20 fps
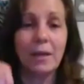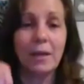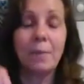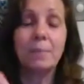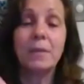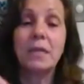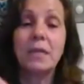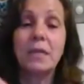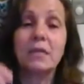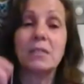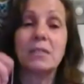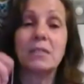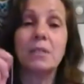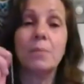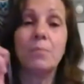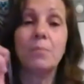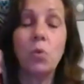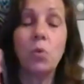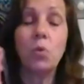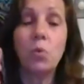Because
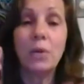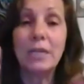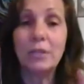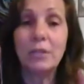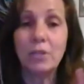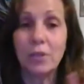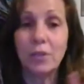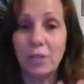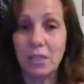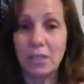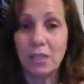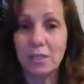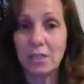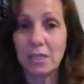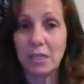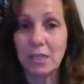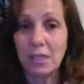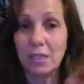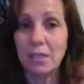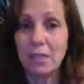the point of this
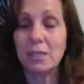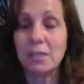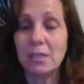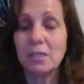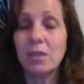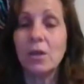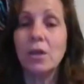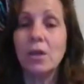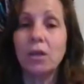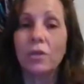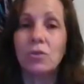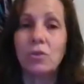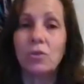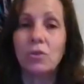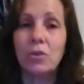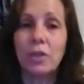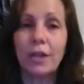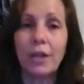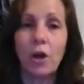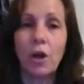is
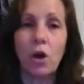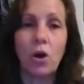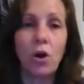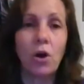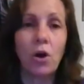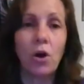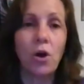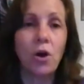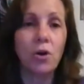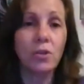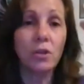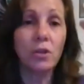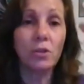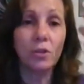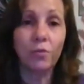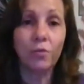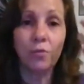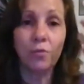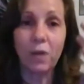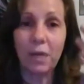to let all the
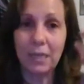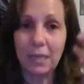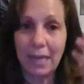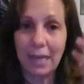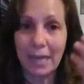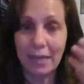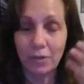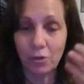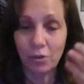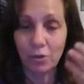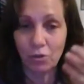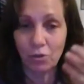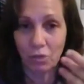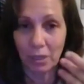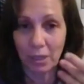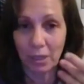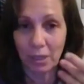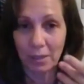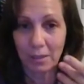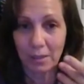divine
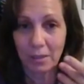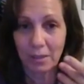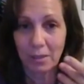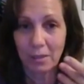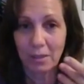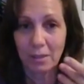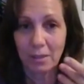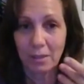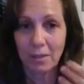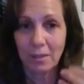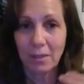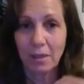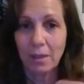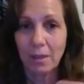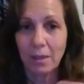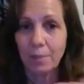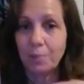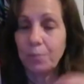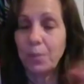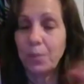energy,
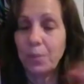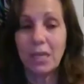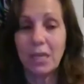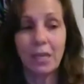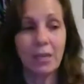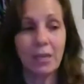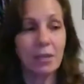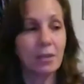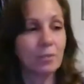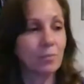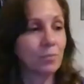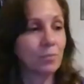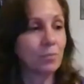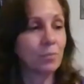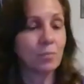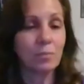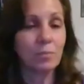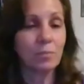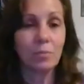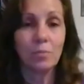be it
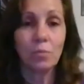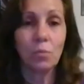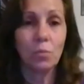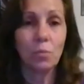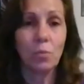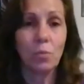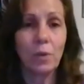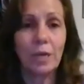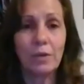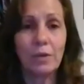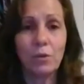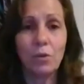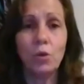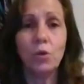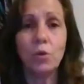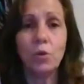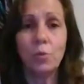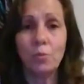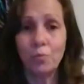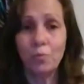what,
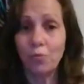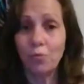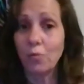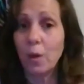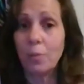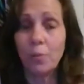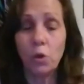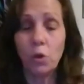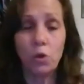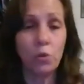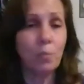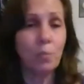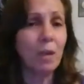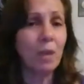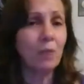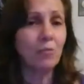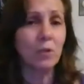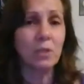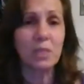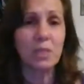whom, from
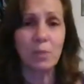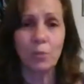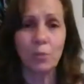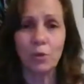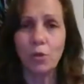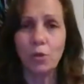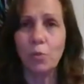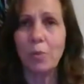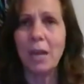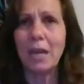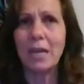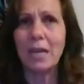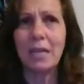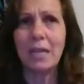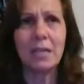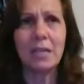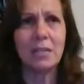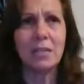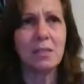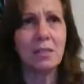whomever, someone who
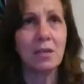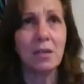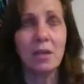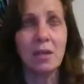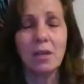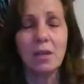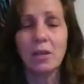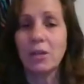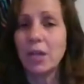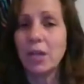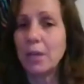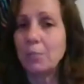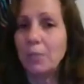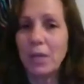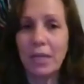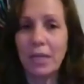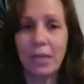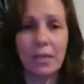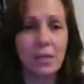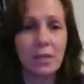passed, light
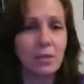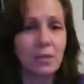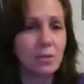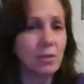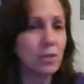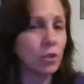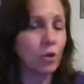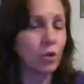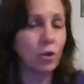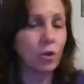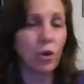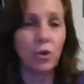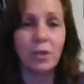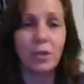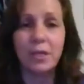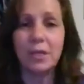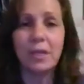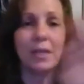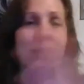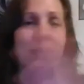beings, your
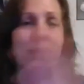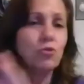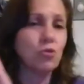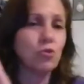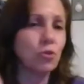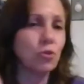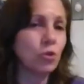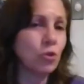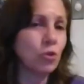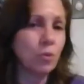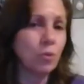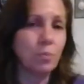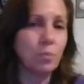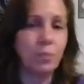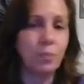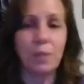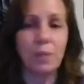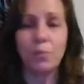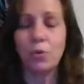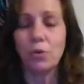guardian angel,
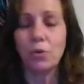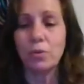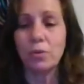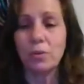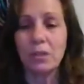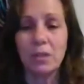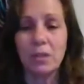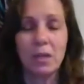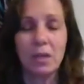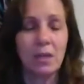people,